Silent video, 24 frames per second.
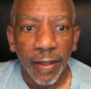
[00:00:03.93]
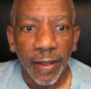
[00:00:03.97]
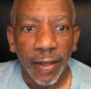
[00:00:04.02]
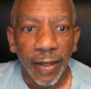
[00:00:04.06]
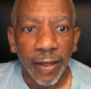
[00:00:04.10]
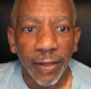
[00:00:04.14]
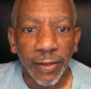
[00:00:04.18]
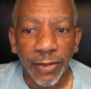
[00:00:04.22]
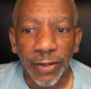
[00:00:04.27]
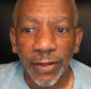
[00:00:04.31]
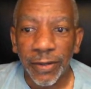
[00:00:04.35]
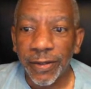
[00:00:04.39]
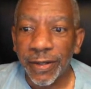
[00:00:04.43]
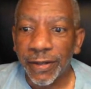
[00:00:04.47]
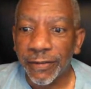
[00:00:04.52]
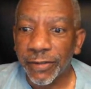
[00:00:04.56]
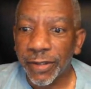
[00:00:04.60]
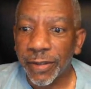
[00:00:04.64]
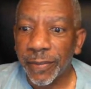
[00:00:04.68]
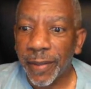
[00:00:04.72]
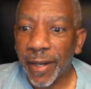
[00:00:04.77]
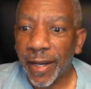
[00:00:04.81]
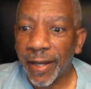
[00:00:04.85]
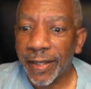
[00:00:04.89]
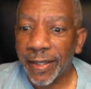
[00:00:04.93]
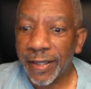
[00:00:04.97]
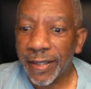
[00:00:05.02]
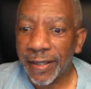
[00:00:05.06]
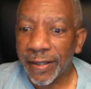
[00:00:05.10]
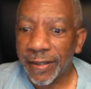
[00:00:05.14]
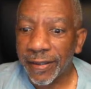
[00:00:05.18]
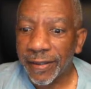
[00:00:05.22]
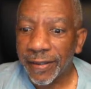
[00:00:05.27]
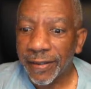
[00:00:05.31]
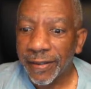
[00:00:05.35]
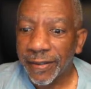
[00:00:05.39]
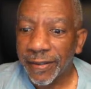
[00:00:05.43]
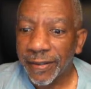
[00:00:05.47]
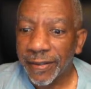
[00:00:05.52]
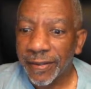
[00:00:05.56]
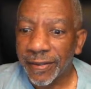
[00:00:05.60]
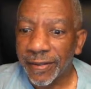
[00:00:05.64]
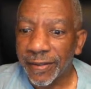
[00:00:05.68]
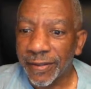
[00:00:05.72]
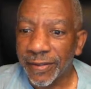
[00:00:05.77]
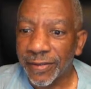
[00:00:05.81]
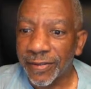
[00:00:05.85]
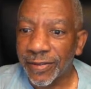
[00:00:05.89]
Hello everybody,
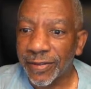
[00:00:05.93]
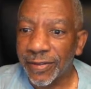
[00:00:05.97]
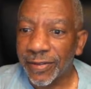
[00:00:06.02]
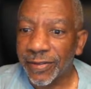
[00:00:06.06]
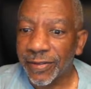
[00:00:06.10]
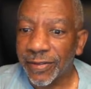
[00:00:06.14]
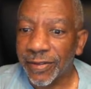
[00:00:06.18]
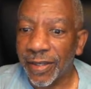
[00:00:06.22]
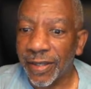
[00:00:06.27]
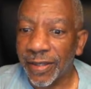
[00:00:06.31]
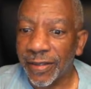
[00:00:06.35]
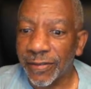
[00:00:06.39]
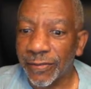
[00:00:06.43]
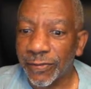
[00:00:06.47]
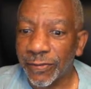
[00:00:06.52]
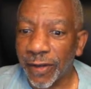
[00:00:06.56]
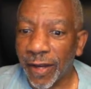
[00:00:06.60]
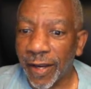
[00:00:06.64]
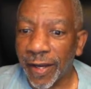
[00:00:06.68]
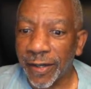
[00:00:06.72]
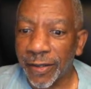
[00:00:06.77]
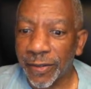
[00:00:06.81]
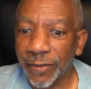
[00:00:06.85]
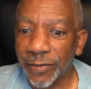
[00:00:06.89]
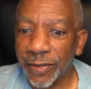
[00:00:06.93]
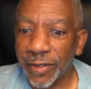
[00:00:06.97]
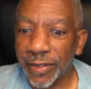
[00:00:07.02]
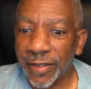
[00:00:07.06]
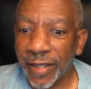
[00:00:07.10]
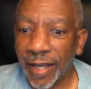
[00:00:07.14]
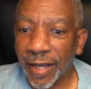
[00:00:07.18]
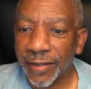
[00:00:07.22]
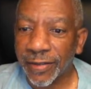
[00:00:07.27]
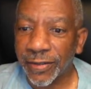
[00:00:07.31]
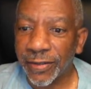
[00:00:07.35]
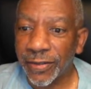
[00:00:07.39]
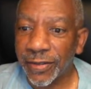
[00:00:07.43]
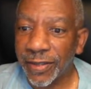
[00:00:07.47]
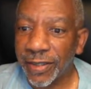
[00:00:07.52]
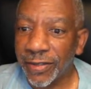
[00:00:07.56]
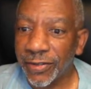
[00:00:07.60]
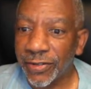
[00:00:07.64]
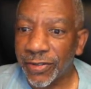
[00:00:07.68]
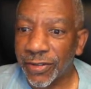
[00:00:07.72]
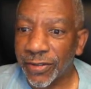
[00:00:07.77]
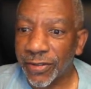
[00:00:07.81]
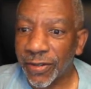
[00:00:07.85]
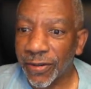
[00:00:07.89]
this is Fire with Dr.
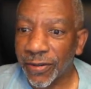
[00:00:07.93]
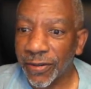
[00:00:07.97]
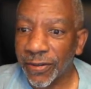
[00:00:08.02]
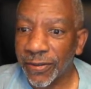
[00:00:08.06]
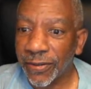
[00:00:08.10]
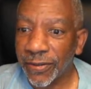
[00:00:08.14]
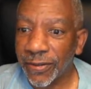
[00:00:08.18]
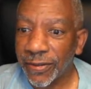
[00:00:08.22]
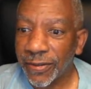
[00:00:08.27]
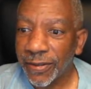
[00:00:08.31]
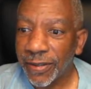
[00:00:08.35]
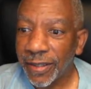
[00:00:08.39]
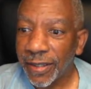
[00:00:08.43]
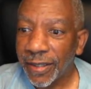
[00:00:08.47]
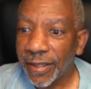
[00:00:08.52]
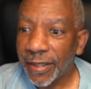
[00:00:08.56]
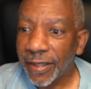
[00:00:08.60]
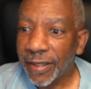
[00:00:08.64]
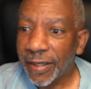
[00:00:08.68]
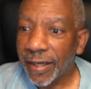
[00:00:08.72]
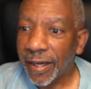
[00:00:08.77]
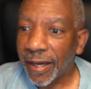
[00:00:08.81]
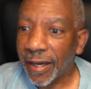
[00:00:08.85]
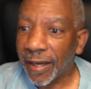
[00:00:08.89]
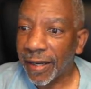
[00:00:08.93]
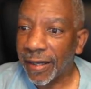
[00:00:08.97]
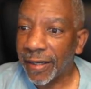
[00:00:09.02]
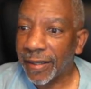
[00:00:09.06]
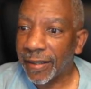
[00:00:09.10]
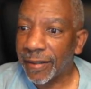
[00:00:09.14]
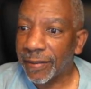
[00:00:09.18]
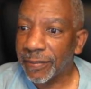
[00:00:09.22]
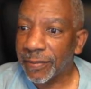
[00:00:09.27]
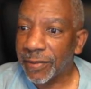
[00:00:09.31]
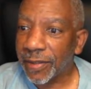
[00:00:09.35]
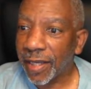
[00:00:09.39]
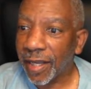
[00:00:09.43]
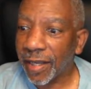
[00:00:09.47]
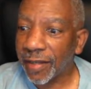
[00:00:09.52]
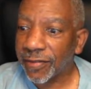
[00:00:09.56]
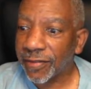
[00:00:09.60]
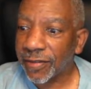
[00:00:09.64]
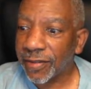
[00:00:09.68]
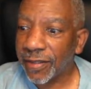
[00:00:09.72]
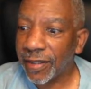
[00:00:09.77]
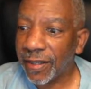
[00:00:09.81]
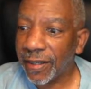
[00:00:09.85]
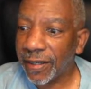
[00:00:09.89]
Ninja Turtle. I am
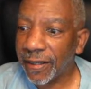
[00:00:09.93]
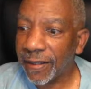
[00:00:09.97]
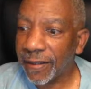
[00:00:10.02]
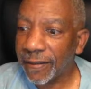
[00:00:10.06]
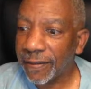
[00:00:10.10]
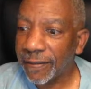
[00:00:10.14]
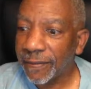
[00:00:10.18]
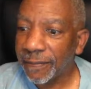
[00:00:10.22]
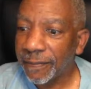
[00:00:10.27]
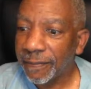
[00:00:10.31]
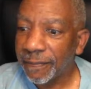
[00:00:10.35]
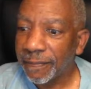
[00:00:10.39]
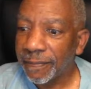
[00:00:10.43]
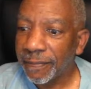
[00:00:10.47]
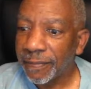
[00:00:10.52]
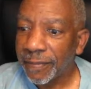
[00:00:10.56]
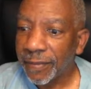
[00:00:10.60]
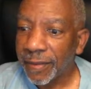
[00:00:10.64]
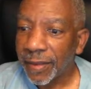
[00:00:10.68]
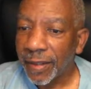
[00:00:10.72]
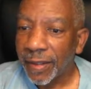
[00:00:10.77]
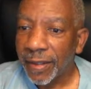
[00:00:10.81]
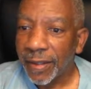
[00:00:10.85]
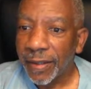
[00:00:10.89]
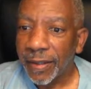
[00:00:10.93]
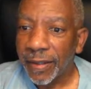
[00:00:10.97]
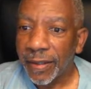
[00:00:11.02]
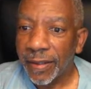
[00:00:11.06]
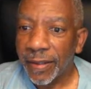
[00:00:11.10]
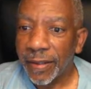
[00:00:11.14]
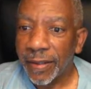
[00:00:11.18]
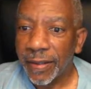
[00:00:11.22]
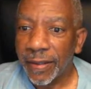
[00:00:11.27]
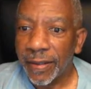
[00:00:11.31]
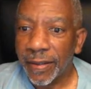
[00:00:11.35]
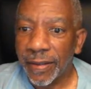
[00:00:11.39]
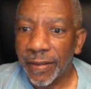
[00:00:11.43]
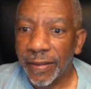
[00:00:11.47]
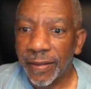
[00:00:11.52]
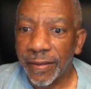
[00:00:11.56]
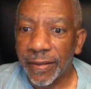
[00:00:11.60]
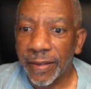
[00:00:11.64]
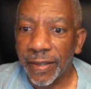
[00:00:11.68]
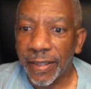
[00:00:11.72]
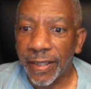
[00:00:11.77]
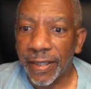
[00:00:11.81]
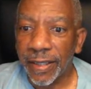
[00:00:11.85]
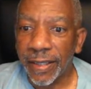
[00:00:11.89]
testing
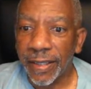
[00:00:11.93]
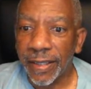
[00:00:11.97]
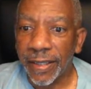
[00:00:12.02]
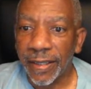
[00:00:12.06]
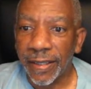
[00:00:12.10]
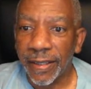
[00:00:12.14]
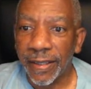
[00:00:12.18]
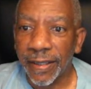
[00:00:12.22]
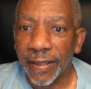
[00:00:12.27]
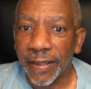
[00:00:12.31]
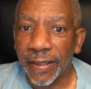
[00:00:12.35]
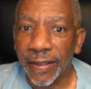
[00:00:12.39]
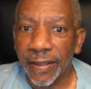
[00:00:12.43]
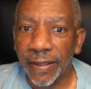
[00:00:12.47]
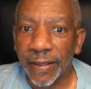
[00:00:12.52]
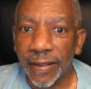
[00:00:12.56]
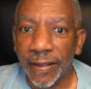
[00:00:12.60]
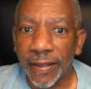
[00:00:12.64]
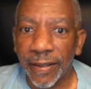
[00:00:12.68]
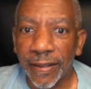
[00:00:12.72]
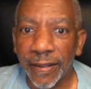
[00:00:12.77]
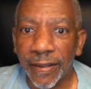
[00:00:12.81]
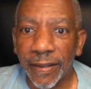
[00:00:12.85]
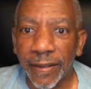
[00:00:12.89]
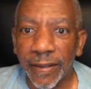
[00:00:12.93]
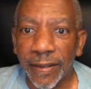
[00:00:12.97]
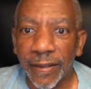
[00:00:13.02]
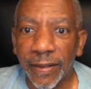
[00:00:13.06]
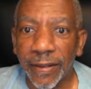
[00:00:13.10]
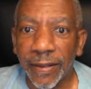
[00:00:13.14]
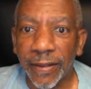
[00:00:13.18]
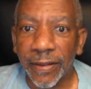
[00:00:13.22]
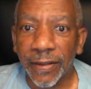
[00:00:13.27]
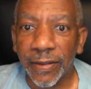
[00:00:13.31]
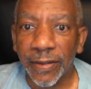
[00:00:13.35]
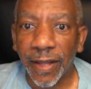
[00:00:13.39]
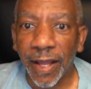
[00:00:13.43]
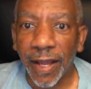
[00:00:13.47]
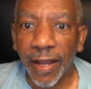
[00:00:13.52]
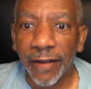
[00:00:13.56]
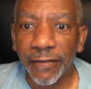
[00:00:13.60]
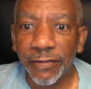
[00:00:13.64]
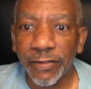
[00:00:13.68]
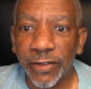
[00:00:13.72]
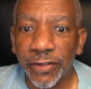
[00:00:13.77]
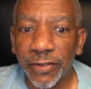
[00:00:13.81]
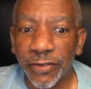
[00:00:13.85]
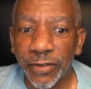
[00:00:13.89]
the
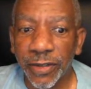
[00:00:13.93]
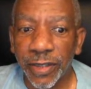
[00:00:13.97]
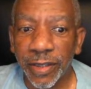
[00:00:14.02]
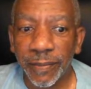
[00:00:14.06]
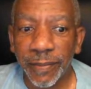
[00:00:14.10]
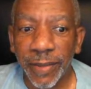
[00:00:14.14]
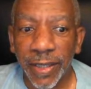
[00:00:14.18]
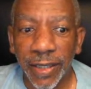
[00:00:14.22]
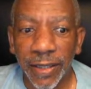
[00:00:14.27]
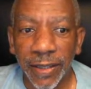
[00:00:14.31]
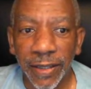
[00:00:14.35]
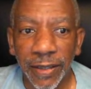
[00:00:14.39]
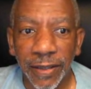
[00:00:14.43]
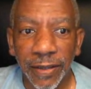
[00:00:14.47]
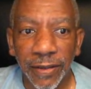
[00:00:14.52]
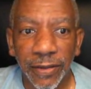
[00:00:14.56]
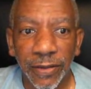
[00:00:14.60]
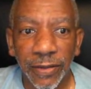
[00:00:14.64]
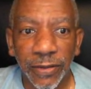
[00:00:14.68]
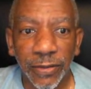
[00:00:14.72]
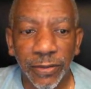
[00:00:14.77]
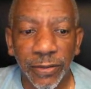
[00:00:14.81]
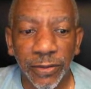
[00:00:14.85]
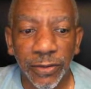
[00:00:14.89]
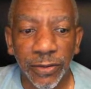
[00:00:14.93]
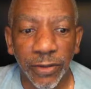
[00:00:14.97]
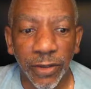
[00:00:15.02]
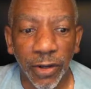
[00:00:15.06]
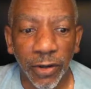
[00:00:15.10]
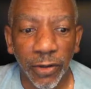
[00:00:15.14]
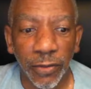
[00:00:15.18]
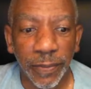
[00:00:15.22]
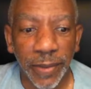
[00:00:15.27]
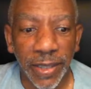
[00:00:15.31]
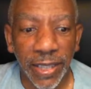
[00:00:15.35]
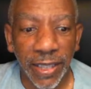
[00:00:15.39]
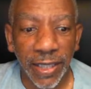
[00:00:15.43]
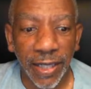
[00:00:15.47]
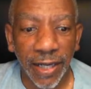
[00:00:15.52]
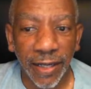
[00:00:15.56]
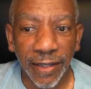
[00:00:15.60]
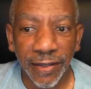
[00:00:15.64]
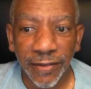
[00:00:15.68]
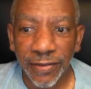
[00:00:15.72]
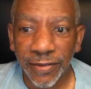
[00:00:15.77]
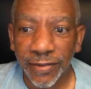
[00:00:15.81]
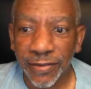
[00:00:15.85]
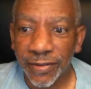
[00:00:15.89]
live streaming through
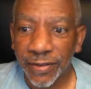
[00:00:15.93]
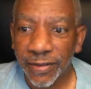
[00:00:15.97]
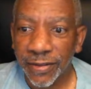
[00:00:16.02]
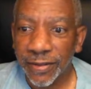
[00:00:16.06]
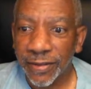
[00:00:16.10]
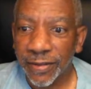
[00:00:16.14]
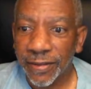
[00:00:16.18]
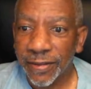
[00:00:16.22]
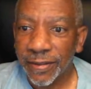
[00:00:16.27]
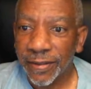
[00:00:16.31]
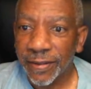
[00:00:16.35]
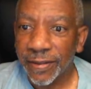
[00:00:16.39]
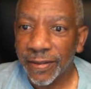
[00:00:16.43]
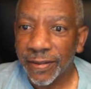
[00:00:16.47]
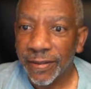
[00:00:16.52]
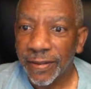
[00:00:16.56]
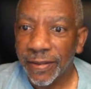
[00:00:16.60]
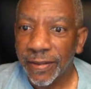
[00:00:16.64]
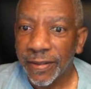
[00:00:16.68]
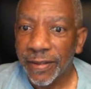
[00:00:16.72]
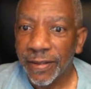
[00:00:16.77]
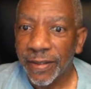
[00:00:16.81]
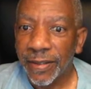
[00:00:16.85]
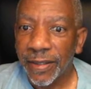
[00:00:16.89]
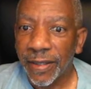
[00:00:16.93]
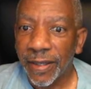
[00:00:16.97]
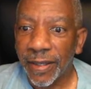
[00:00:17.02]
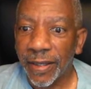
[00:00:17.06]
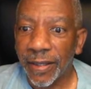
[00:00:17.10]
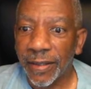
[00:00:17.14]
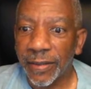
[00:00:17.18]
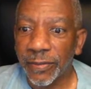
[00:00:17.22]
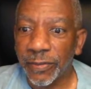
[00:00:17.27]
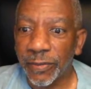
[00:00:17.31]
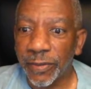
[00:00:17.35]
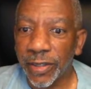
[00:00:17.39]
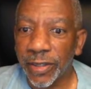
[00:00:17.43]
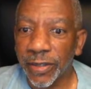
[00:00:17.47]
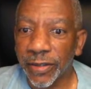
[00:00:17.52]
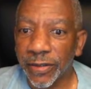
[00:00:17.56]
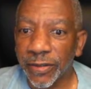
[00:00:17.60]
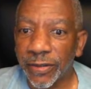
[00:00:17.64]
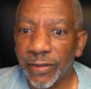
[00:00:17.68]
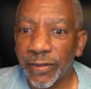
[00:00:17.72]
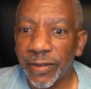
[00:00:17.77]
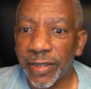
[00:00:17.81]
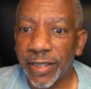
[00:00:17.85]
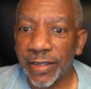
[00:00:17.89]
OBS and we are
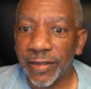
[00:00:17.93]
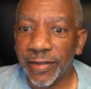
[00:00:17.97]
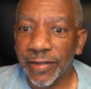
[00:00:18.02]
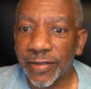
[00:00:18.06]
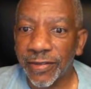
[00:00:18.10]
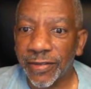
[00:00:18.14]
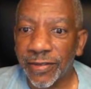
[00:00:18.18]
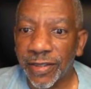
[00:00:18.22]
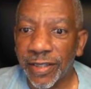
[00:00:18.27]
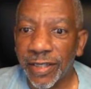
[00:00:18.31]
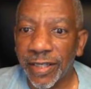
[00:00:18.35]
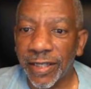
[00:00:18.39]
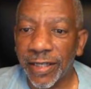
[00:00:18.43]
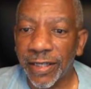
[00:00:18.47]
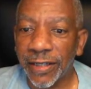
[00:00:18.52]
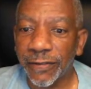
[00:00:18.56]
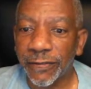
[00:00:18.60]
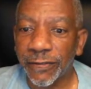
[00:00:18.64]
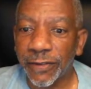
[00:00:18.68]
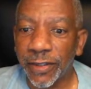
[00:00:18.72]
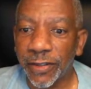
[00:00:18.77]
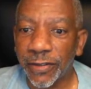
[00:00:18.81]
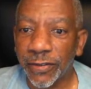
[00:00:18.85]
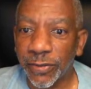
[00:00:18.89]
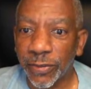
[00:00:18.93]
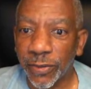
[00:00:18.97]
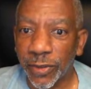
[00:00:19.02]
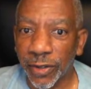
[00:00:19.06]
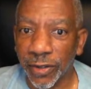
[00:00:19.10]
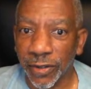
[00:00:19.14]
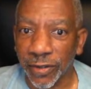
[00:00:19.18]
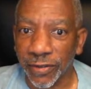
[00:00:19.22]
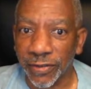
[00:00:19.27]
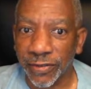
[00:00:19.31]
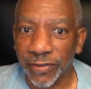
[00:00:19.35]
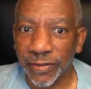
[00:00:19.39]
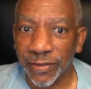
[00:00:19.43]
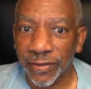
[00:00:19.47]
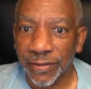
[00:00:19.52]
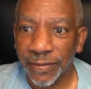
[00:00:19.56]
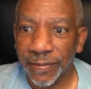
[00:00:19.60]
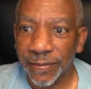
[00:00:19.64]
going to see if this works.